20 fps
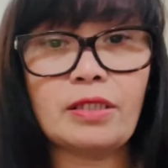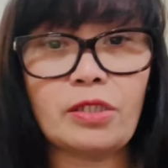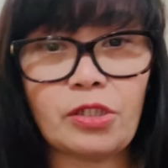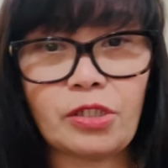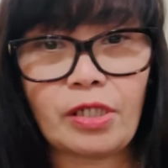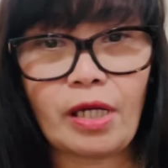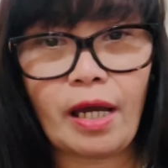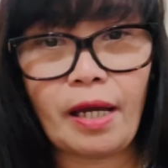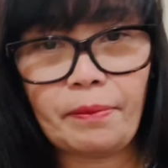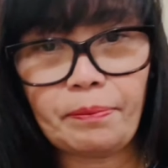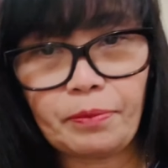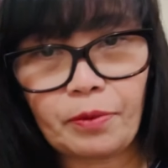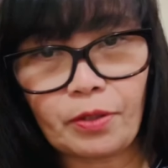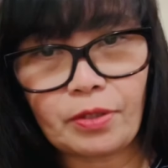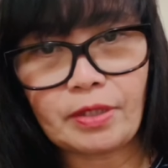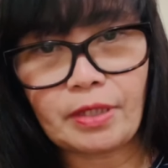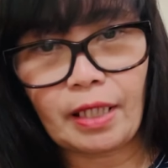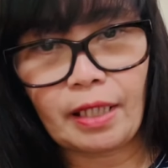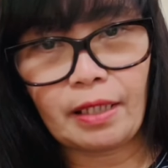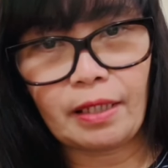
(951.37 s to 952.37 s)
shop,
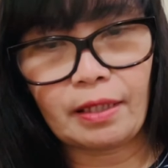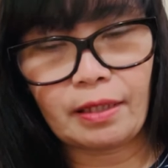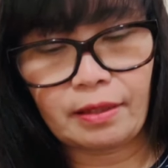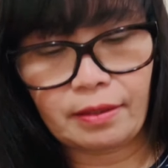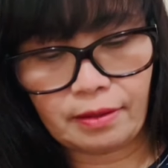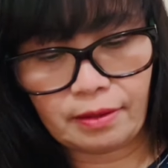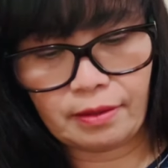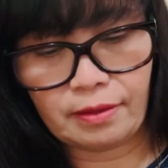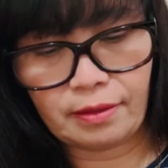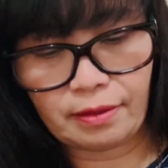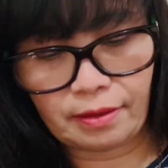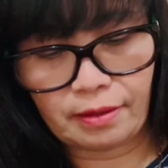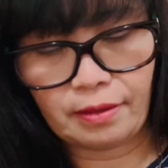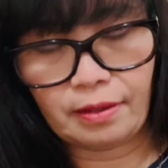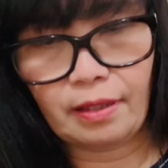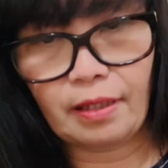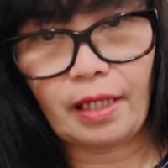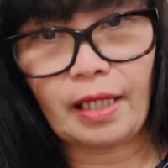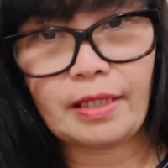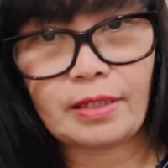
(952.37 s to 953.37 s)
because I
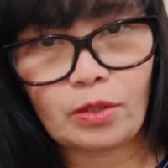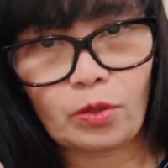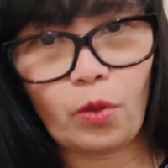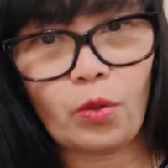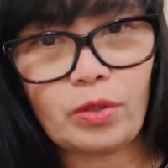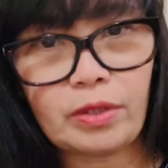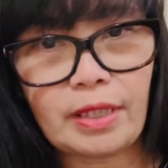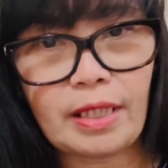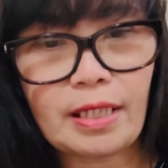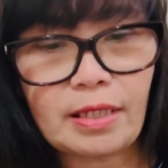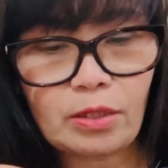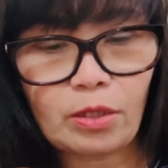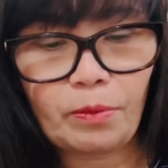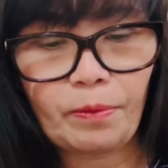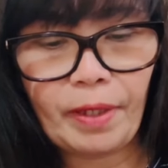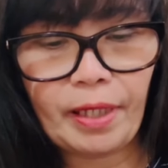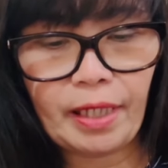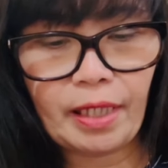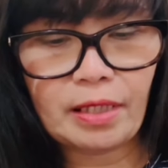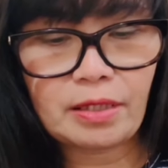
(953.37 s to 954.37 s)
sold these on
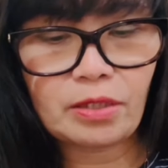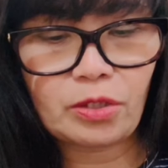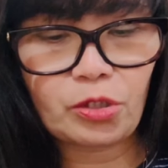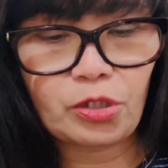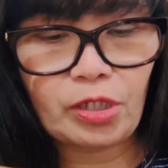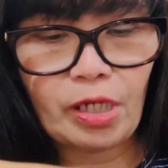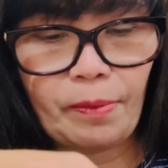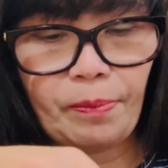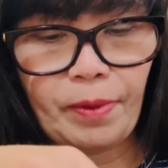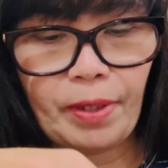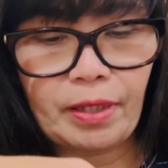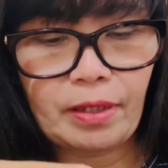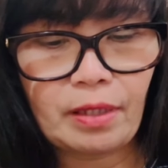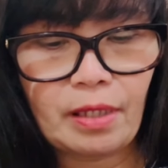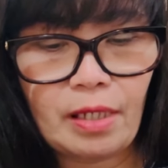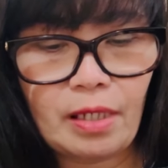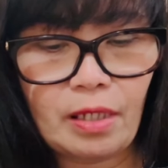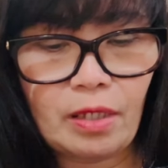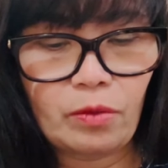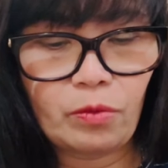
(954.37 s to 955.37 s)
my Etsy shop and
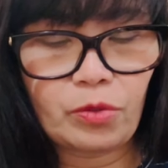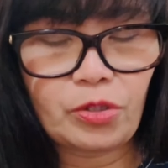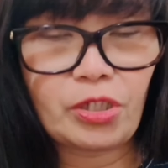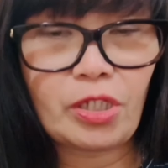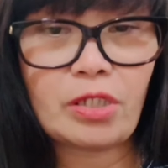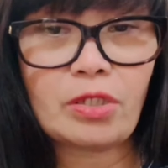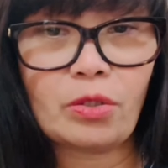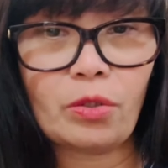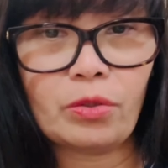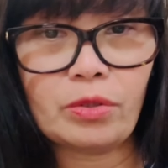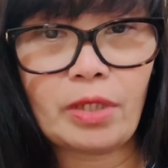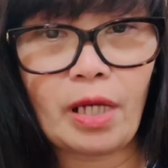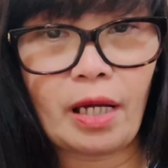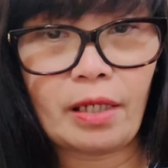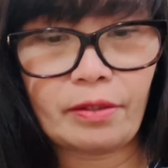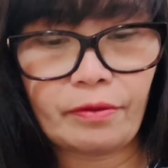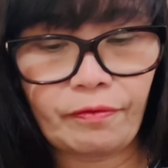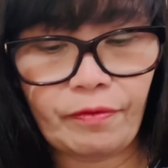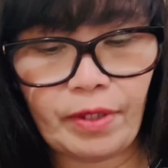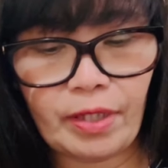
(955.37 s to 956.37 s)
we just sold
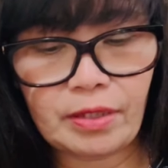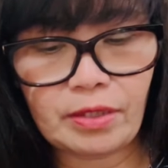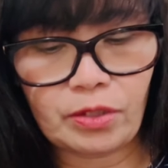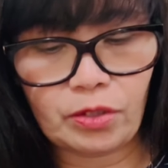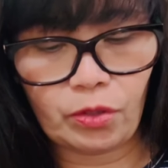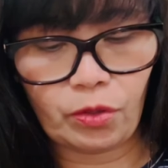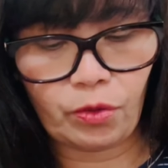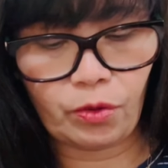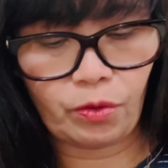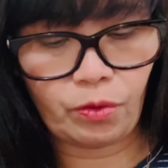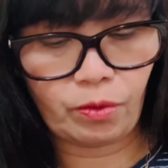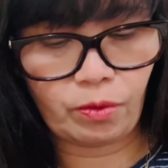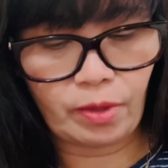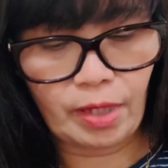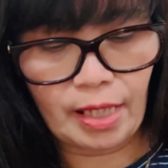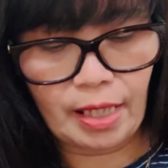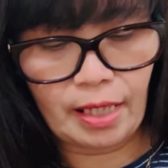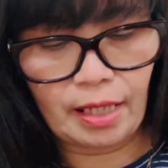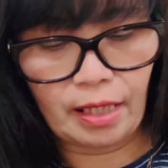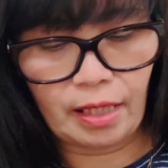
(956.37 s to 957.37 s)
out of it, so
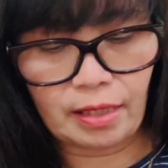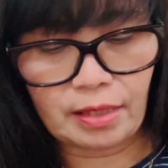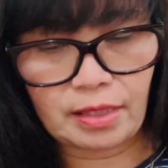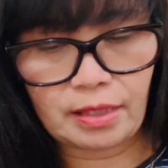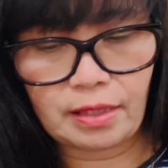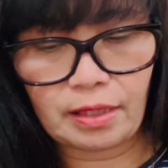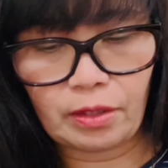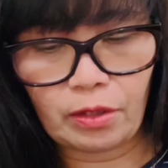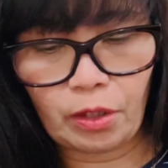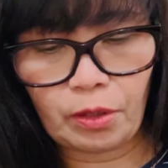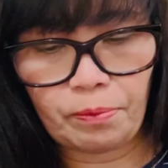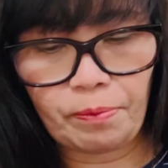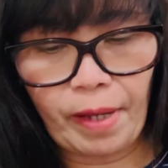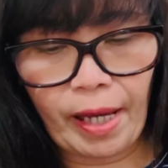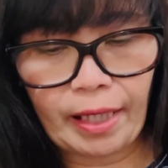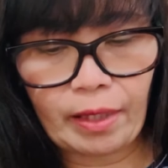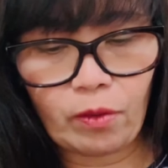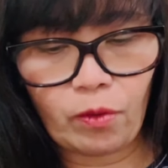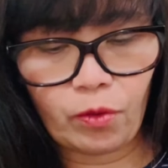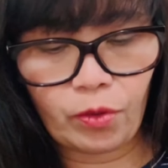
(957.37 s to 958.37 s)
it's still on
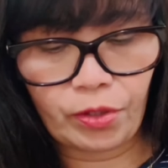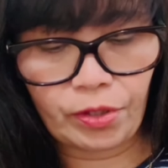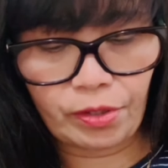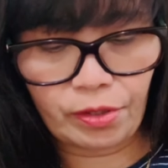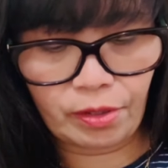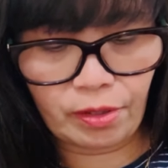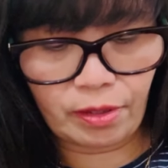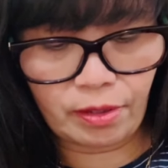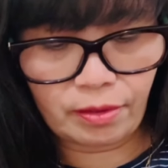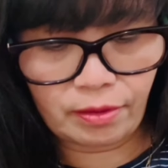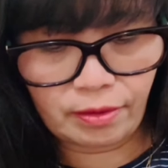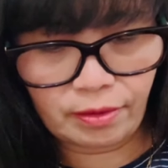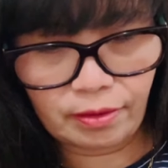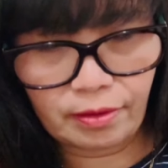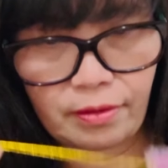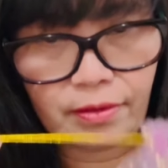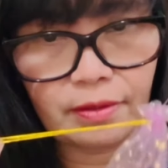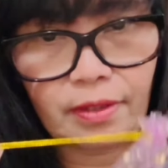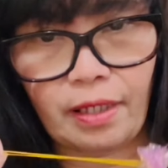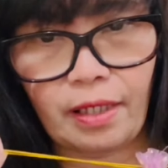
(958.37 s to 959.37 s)
back order
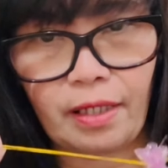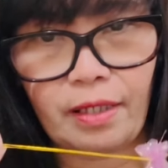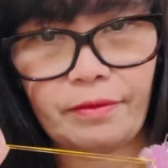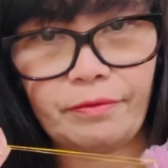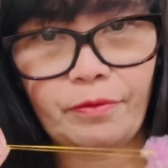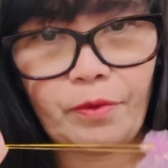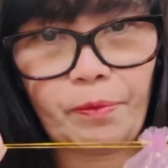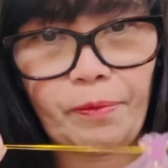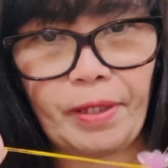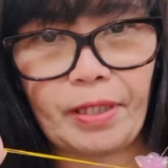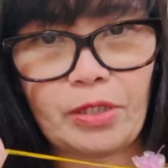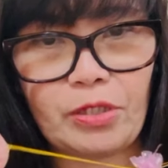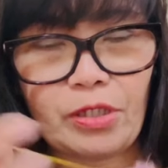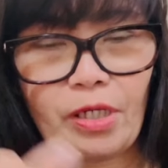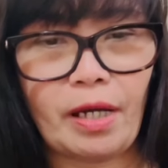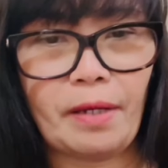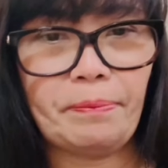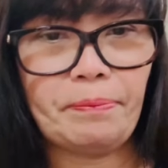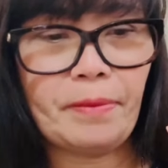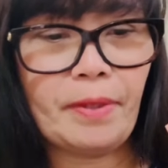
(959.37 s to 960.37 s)
for my
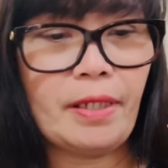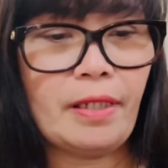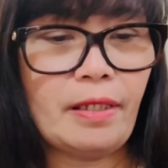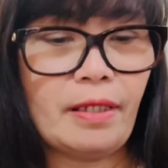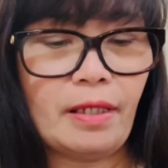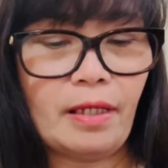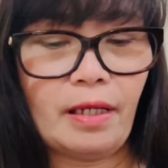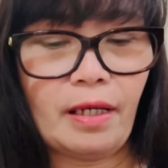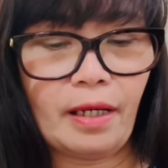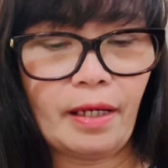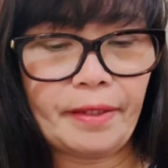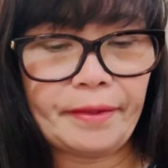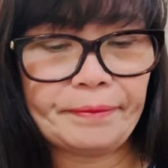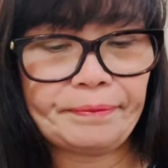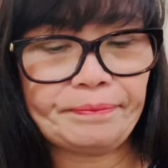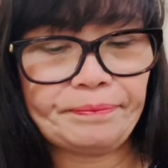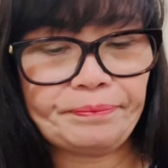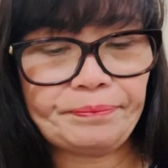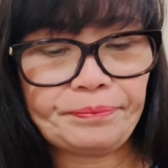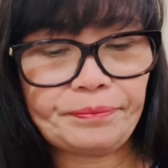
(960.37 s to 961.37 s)
shop.
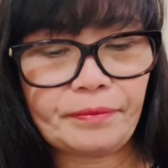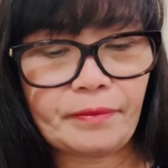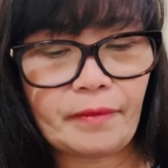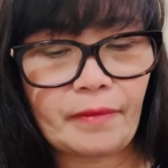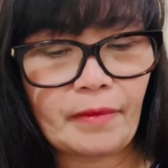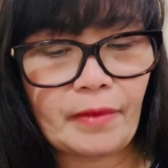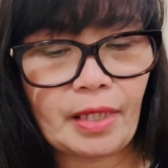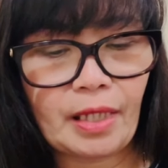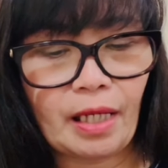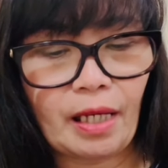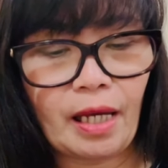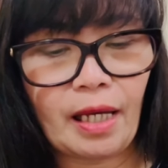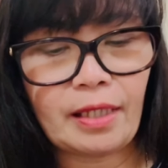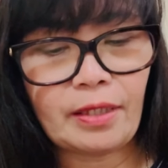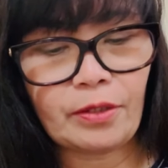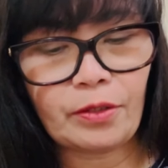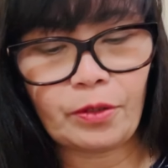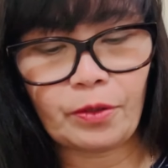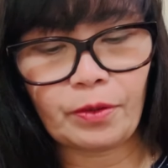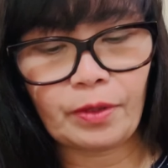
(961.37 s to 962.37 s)
I
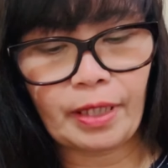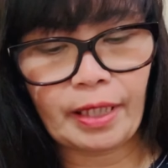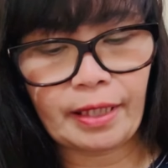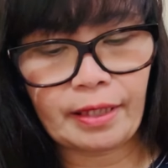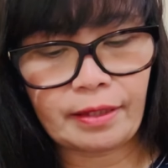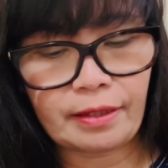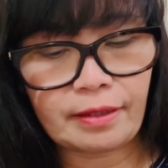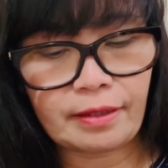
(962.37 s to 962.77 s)
don't know, like,